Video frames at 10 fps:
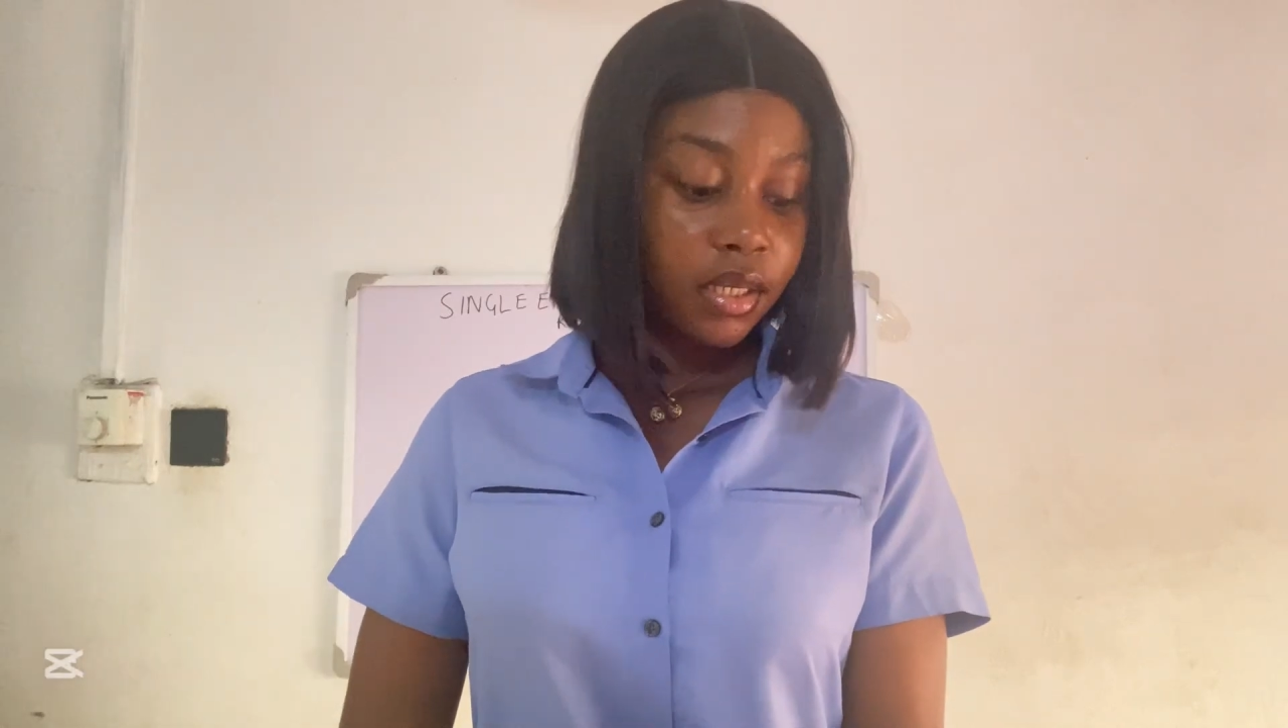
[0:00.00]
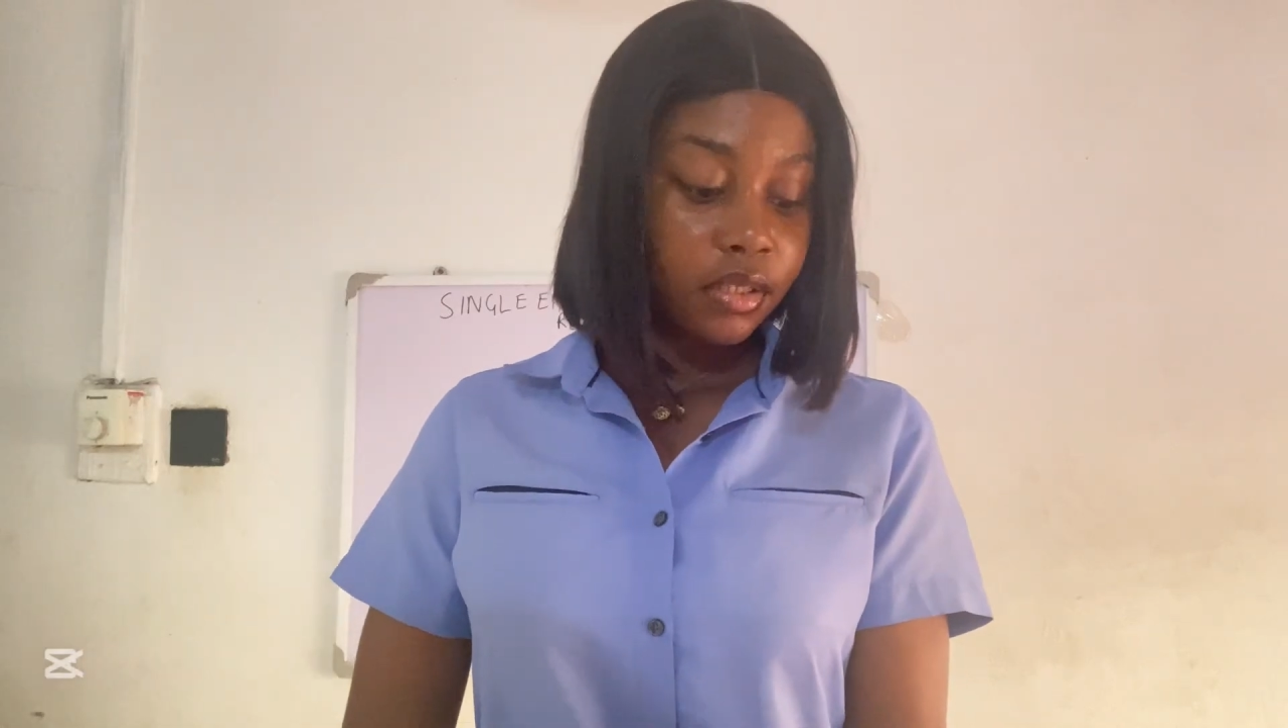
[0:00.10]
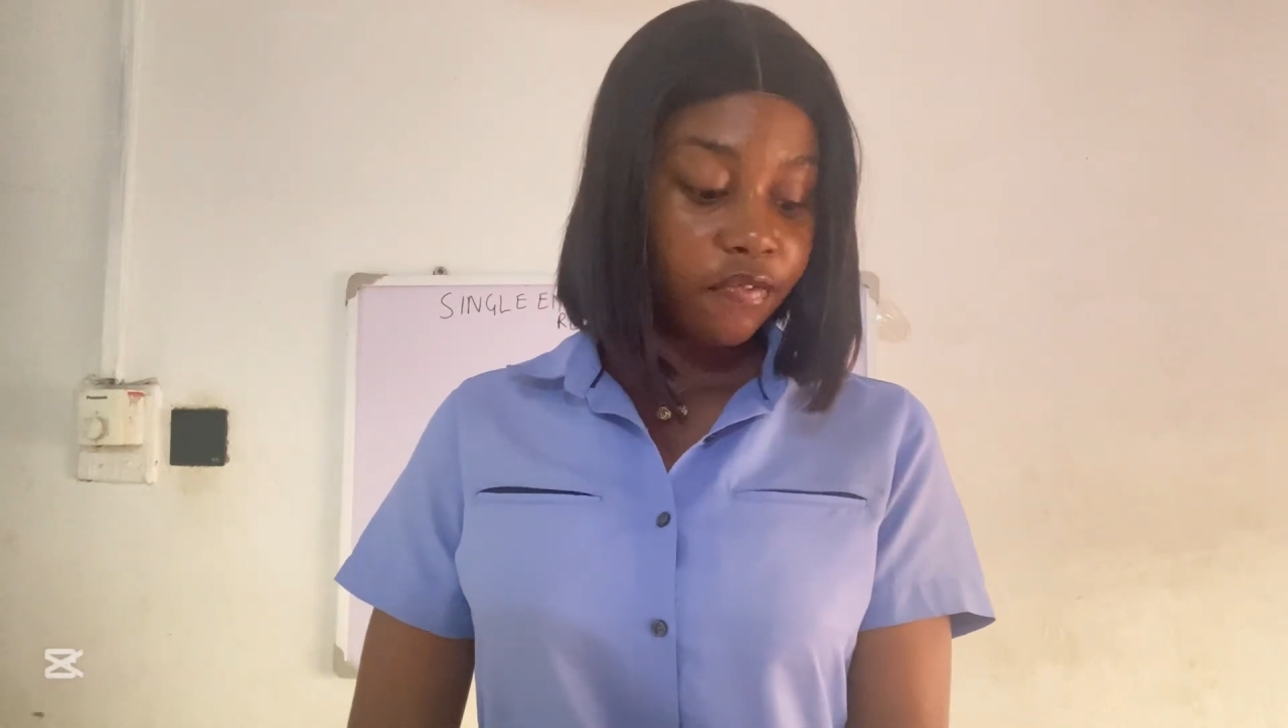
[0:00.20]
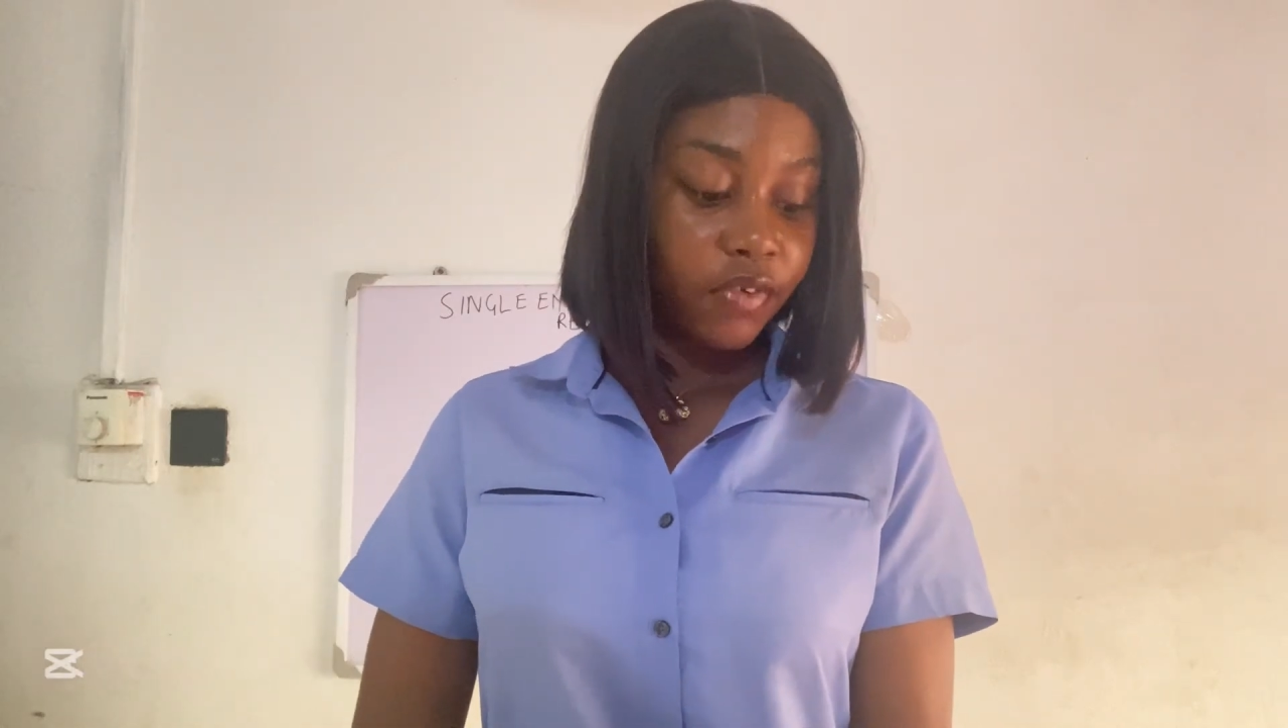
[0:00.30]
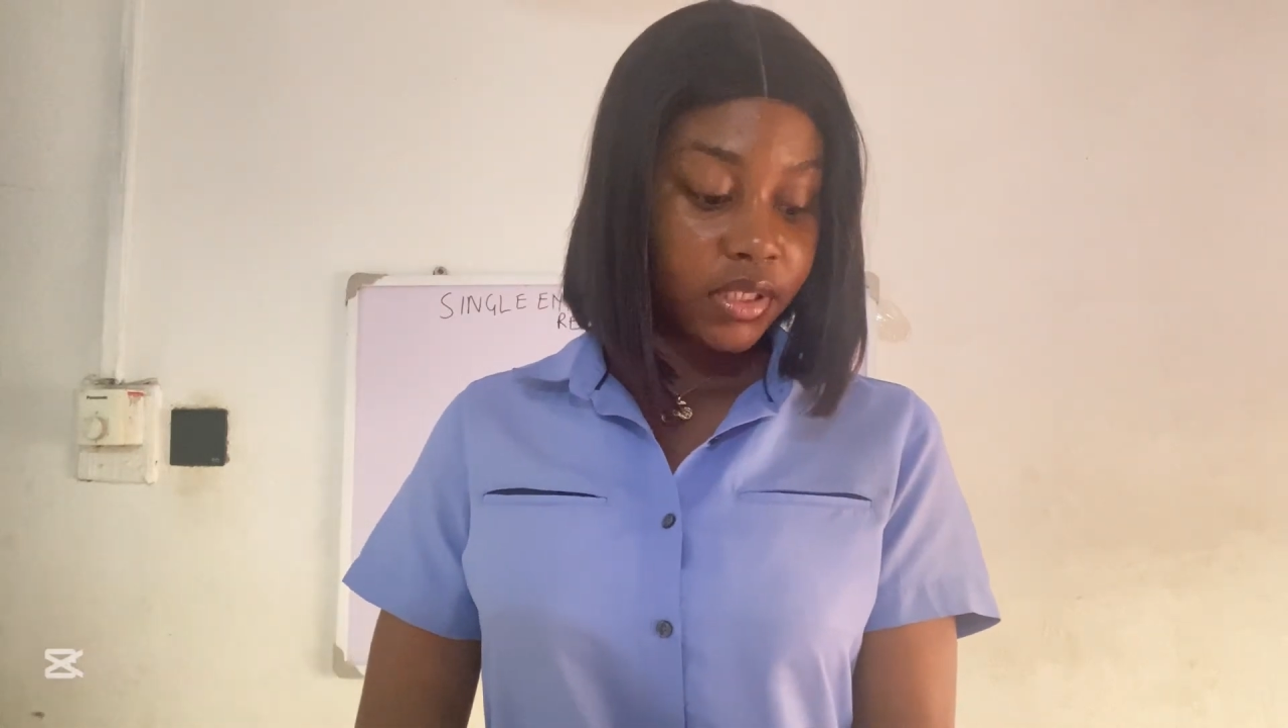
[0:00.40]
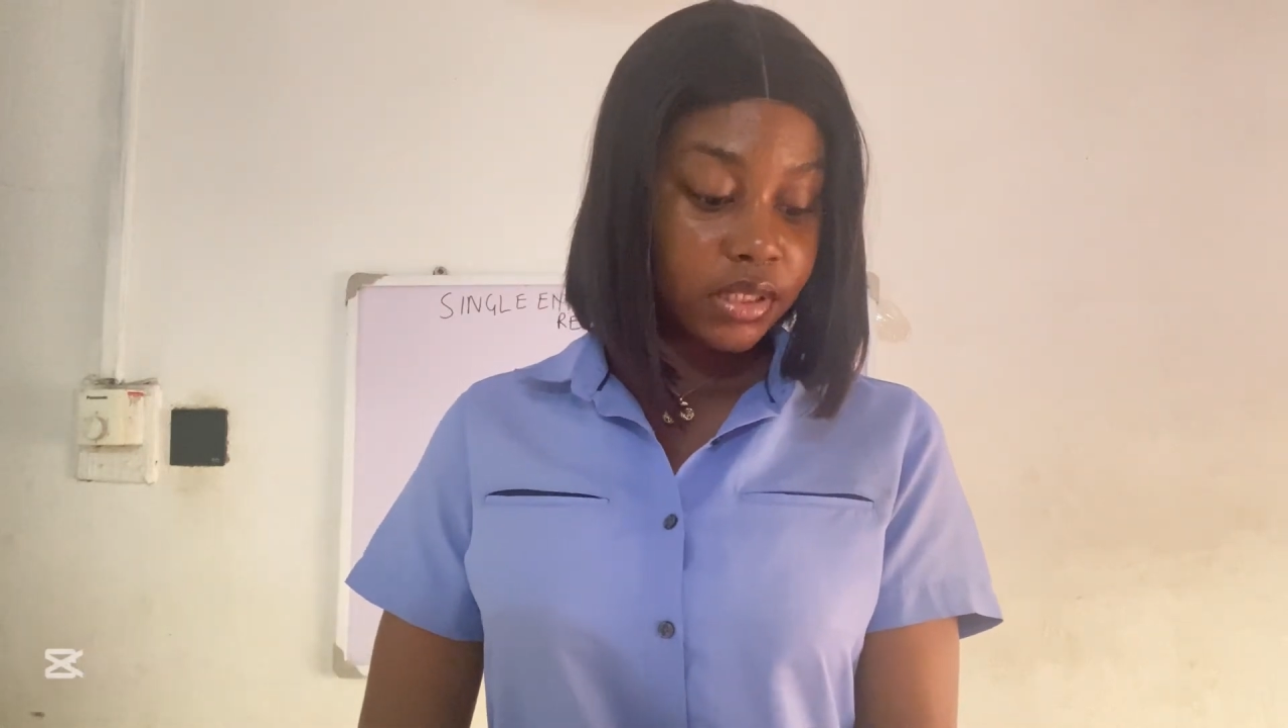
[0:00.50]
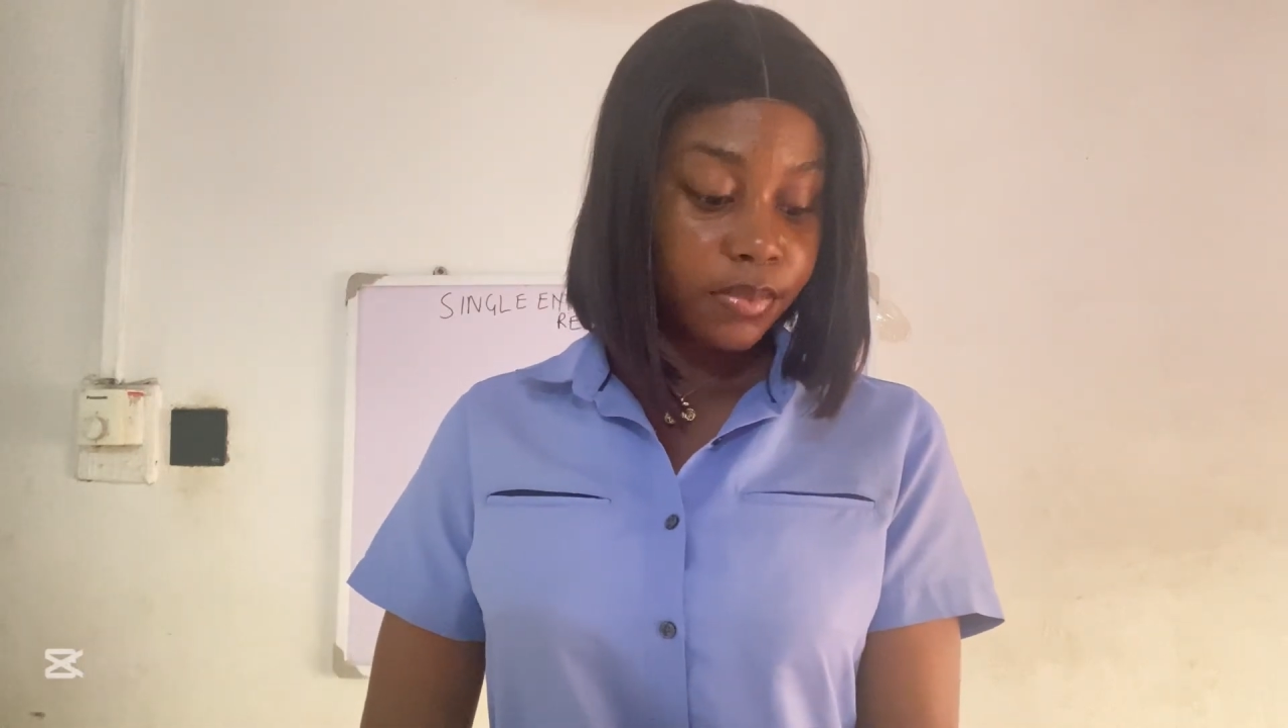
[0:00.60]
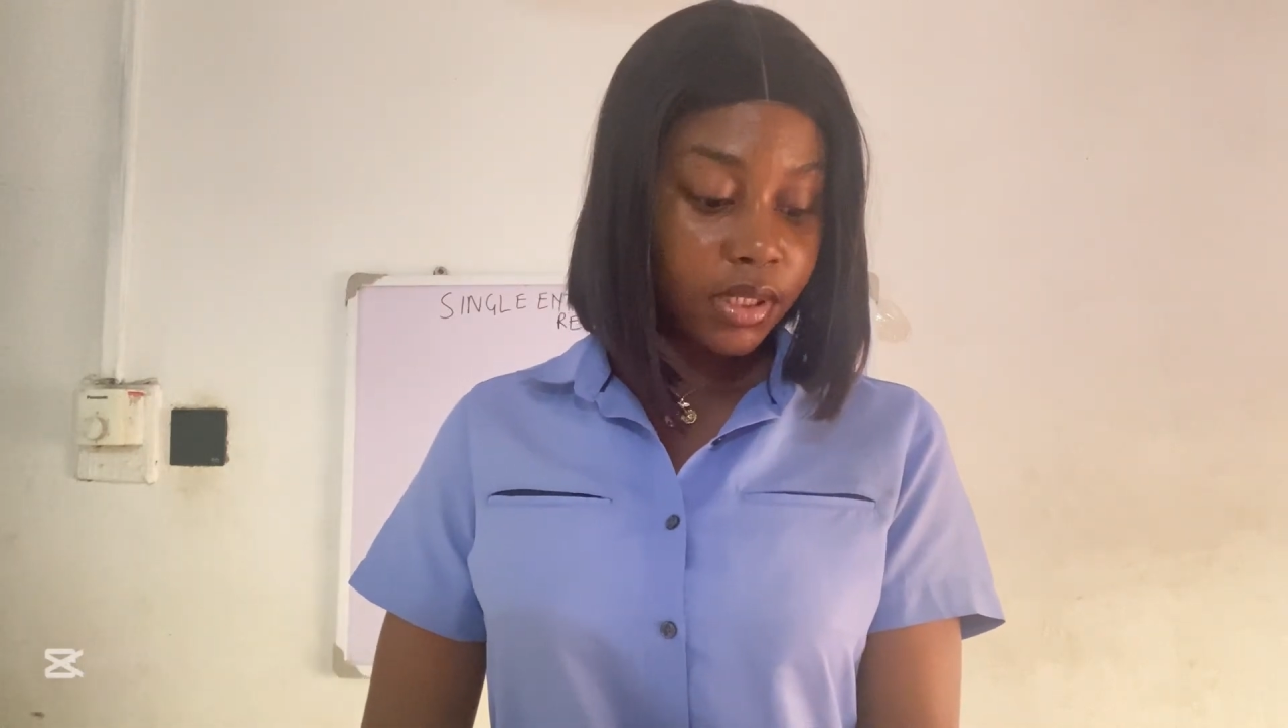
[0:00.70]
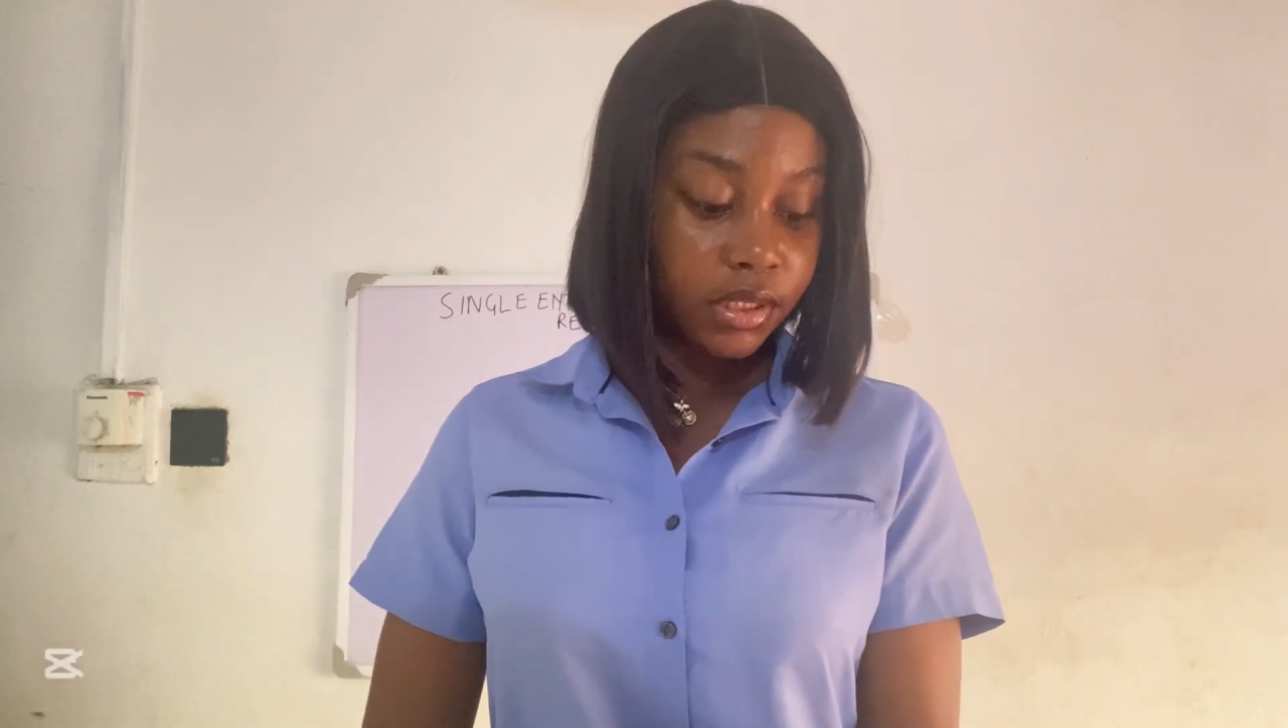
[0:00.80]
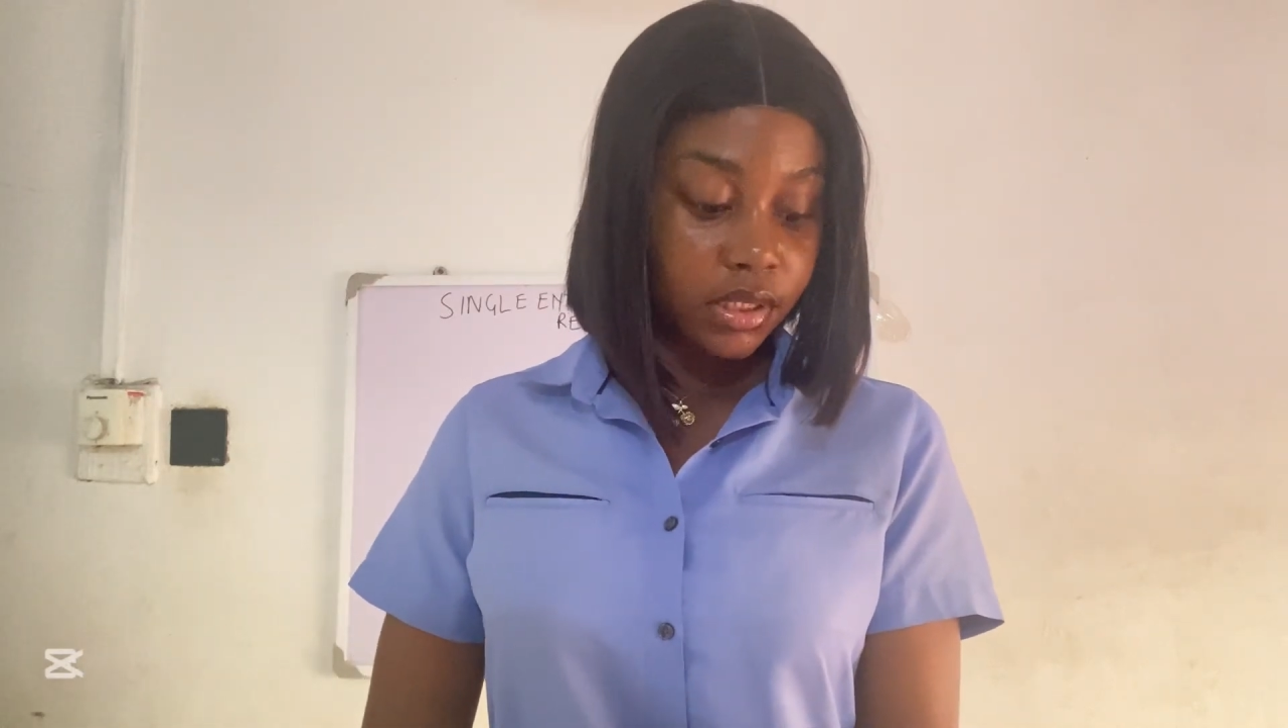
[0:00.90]
the
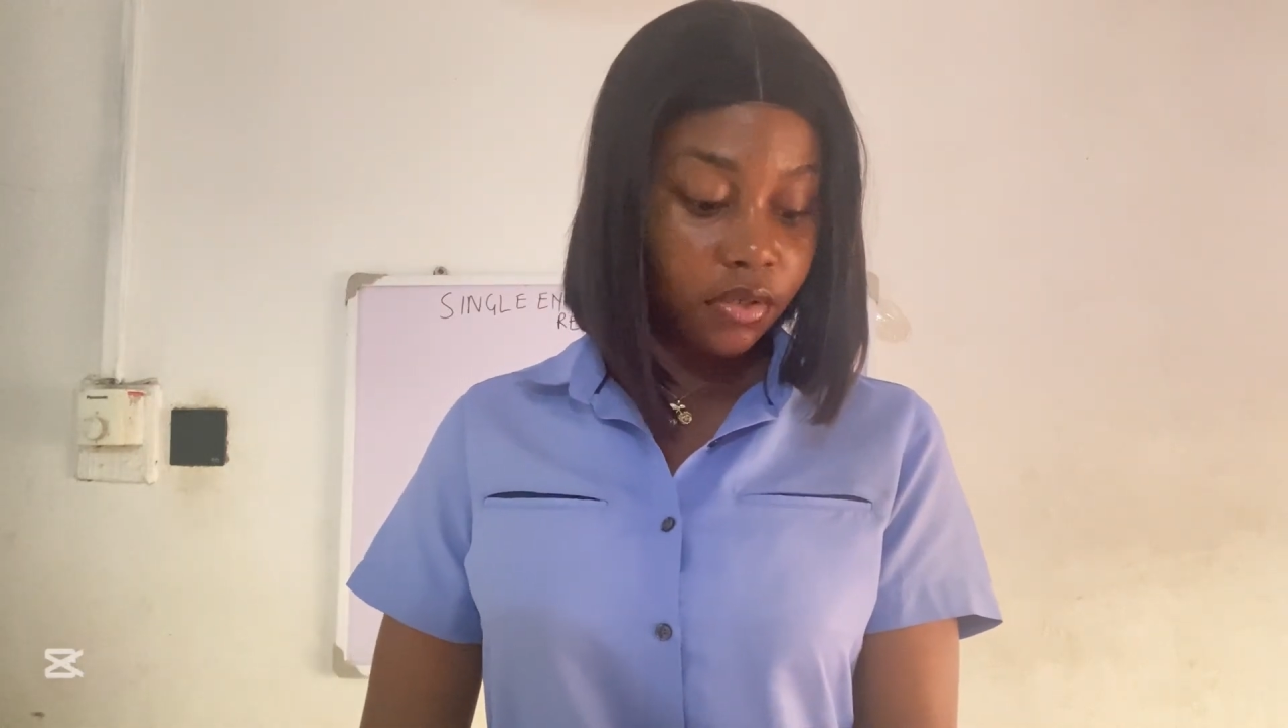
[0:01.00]
flexibility